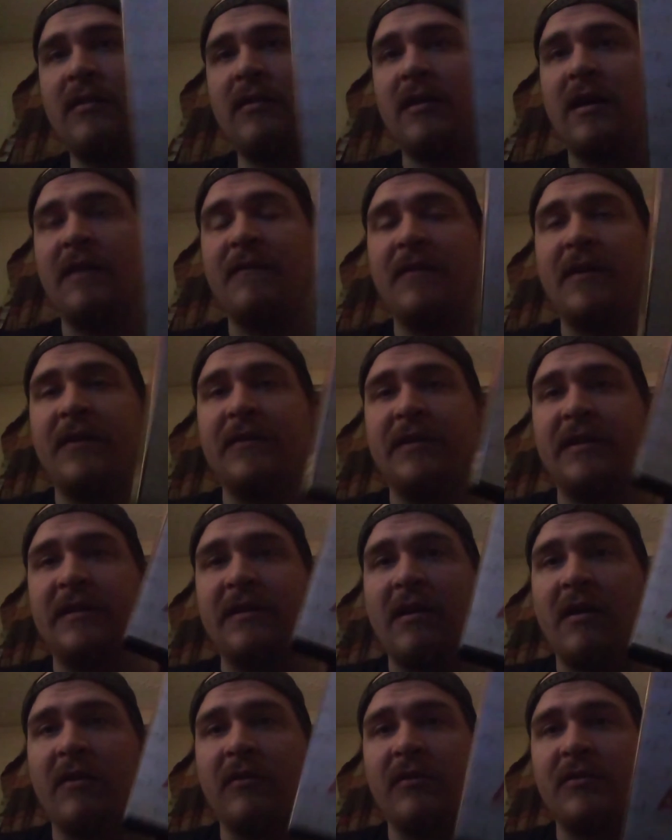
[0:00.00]
I found at
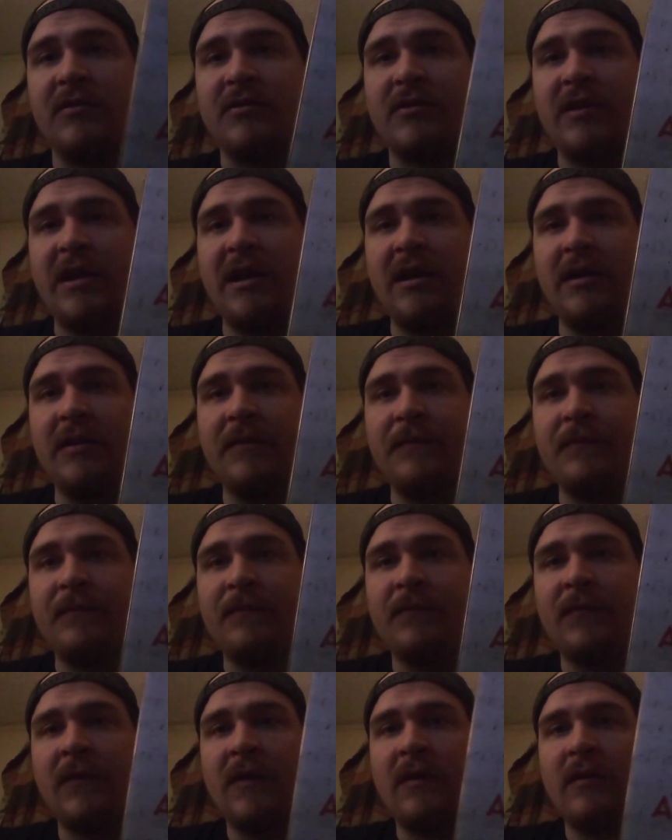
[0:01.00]
Dollar Tree.
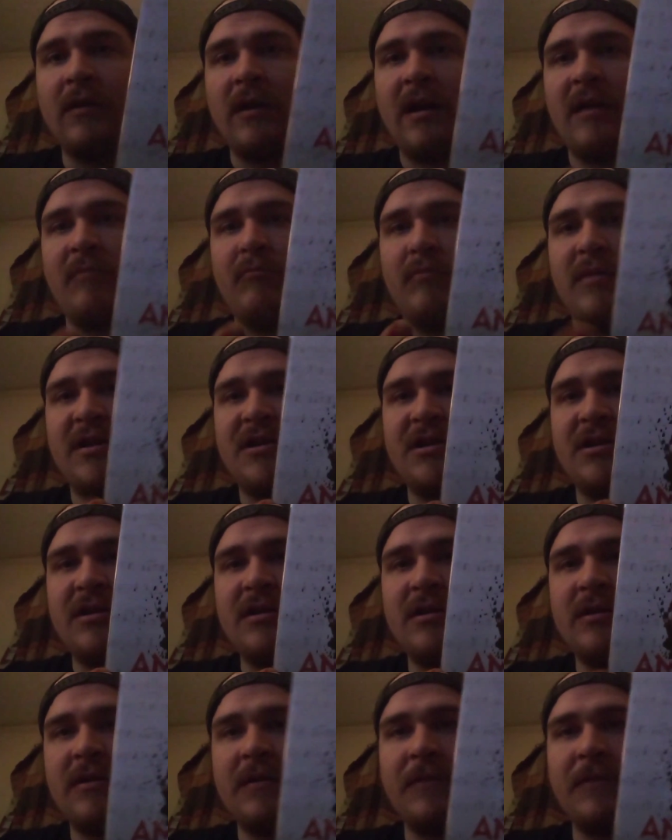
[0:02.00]
Ambition.